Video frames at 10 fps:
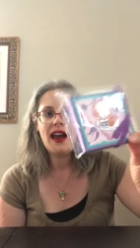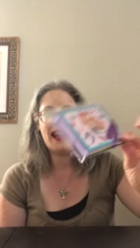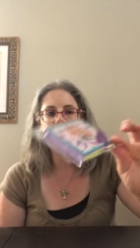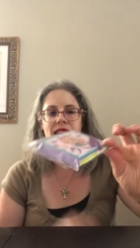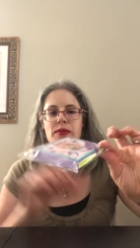
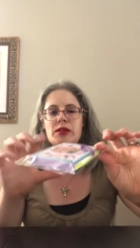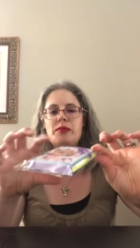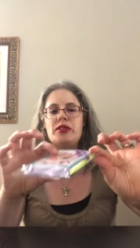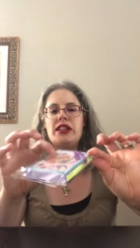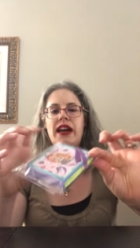and it keeps them
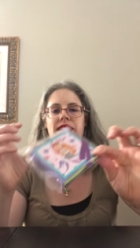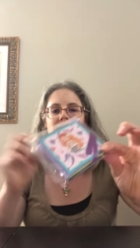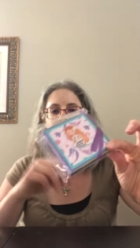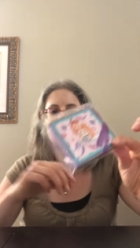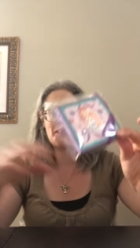
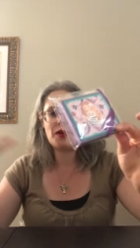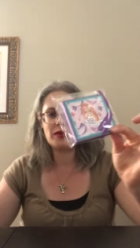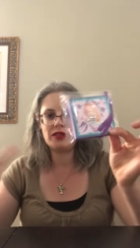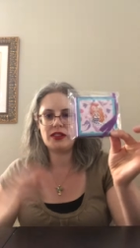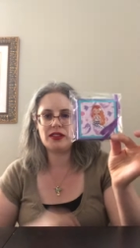protected so the
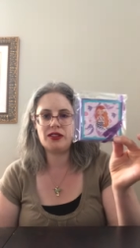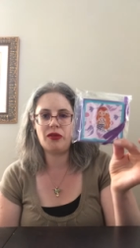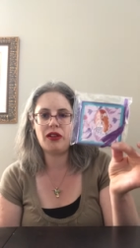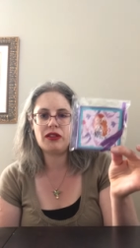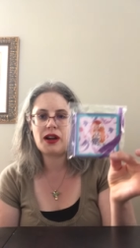Post-its
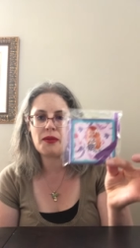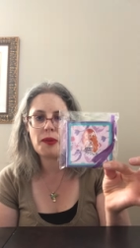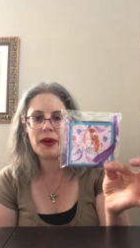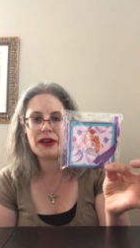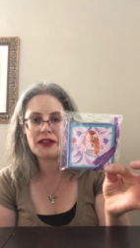don't all come
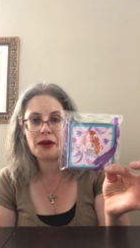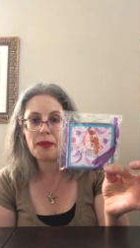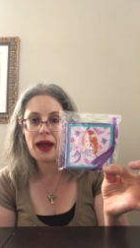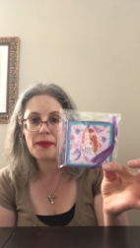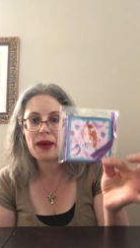apart in your
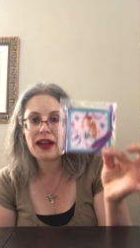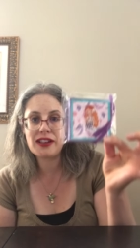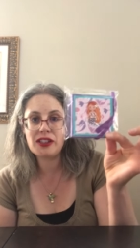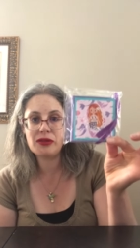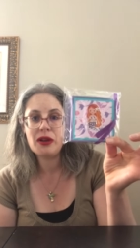backpack
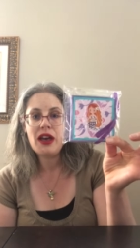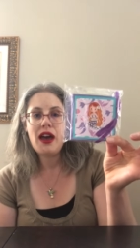too.